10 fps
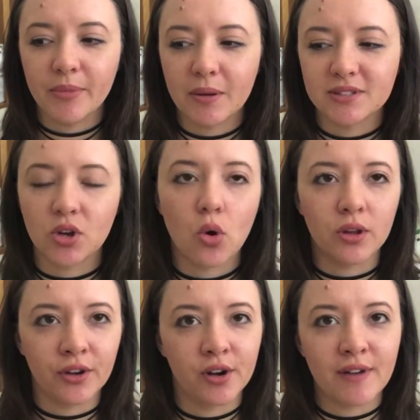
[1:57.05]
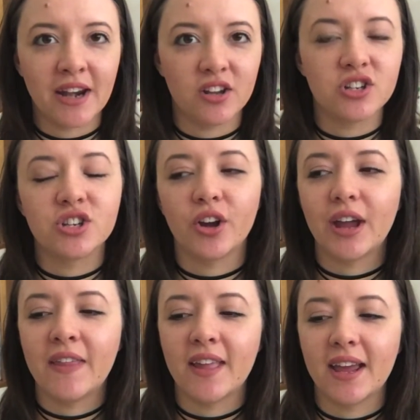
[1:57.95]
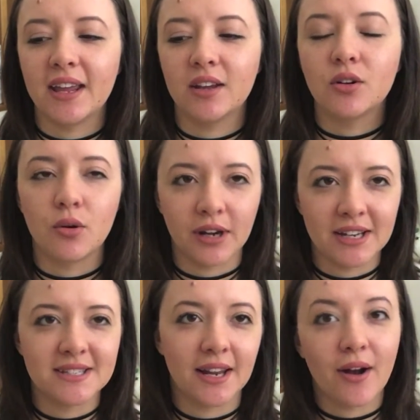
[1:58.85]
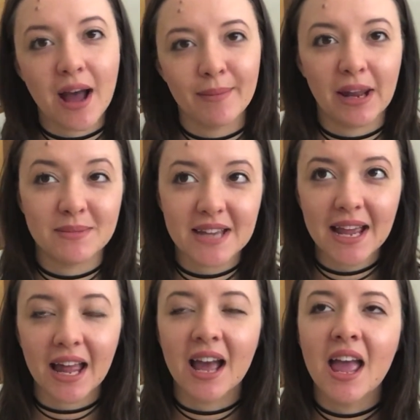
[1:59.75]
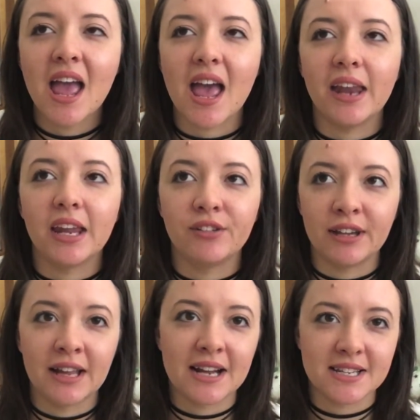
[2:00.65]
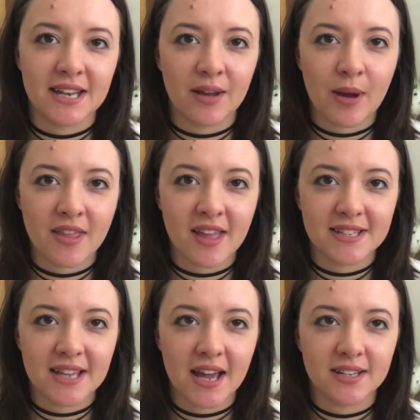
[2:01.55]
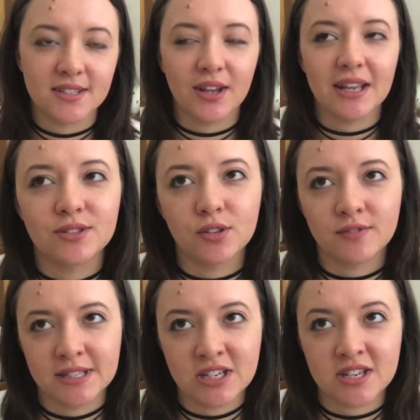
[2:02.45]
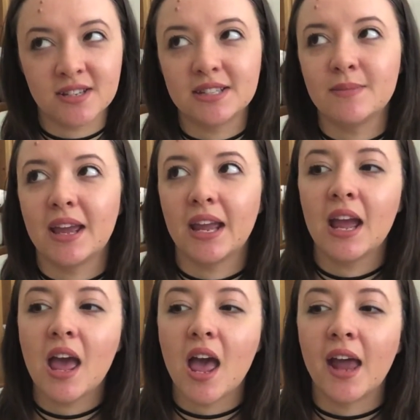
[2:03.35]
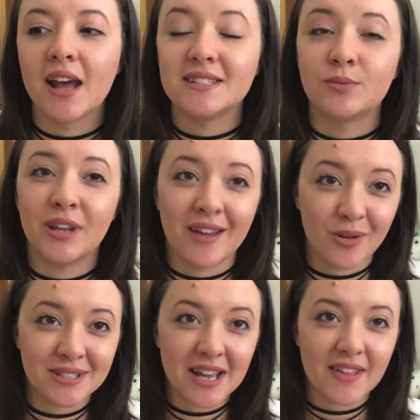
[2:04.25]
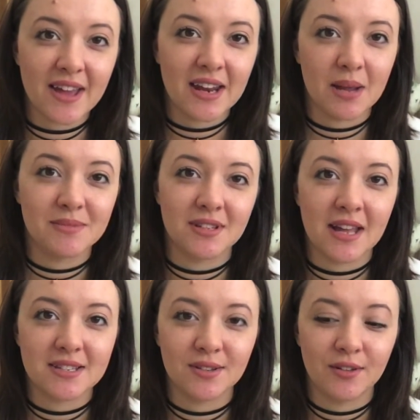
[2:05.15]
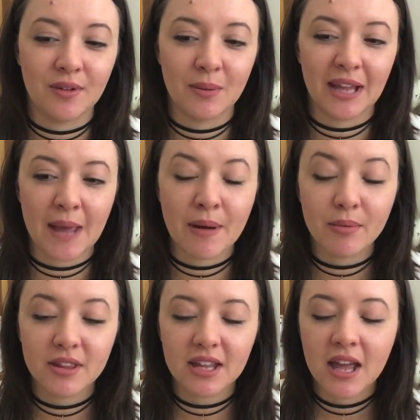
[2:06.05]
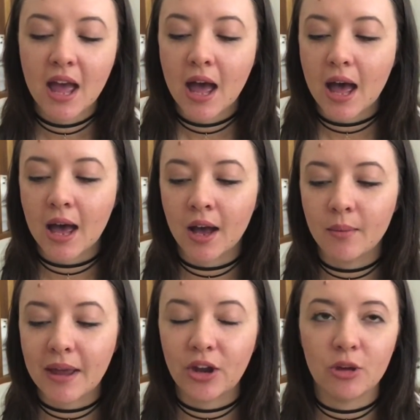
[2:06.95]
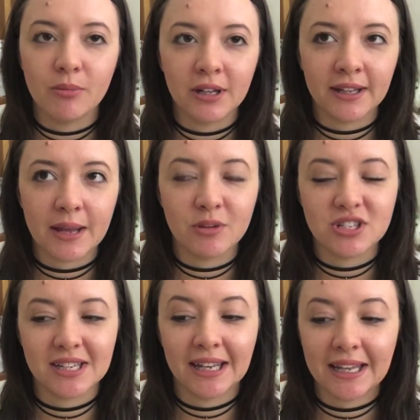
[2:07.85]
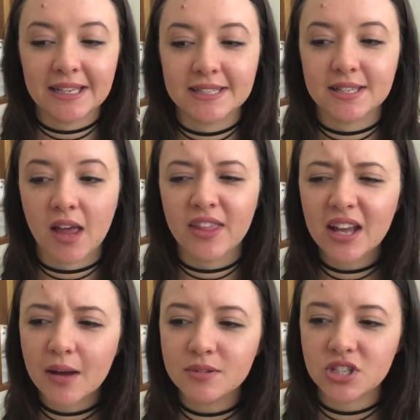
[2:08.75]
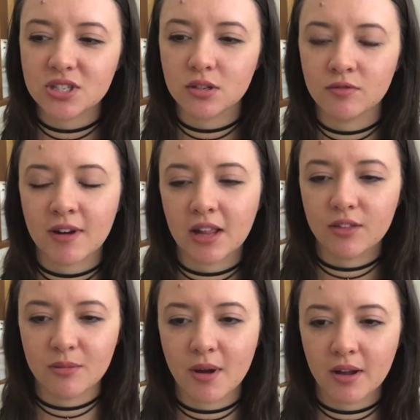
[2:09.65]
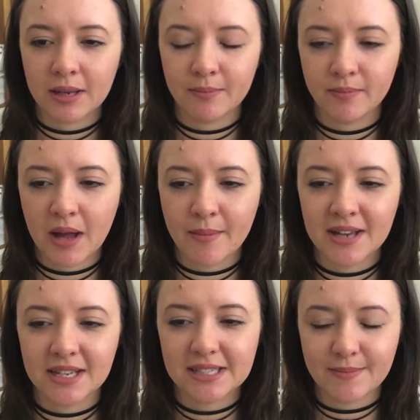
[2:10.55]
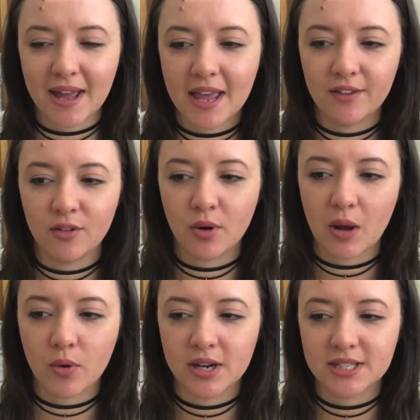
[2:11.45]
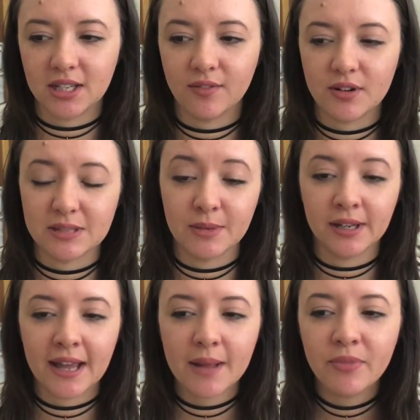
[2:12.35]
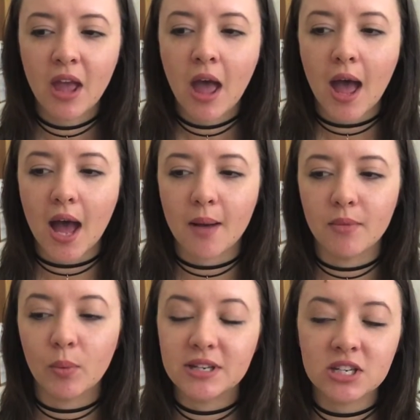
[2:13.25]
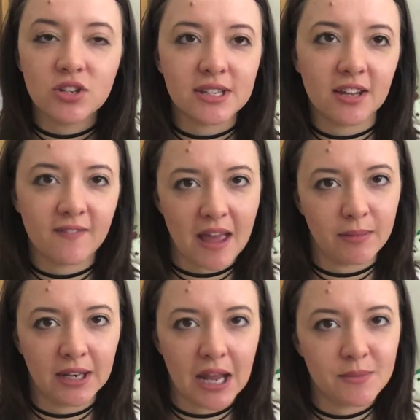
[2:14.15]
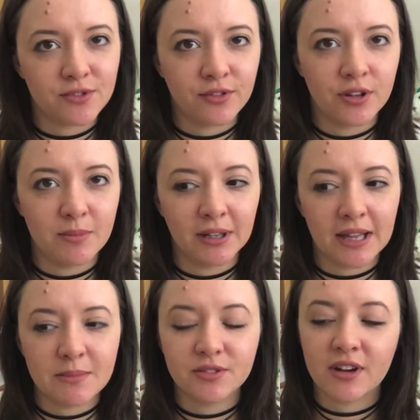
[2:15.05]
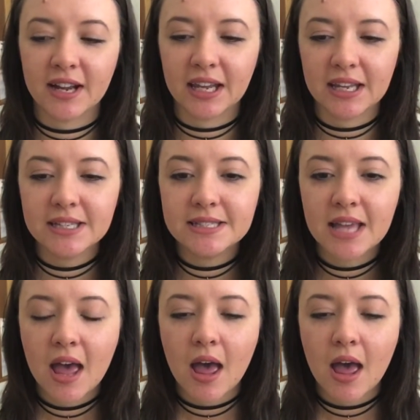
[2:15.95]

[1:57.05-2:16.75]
there was a call in on a radio show and they called in and said, oh hi, my name's Taylor, and he really liked the way that sounded. So sort of suggested it to me and I said, well yeah, I've always liked that name, so that's sort of where we came up with it. And her middle name, which is Elise, I think I was just sort of running through ideas in my head for what I wanted to give her as a middle name. We didn't use any family names for the middle names for our kids.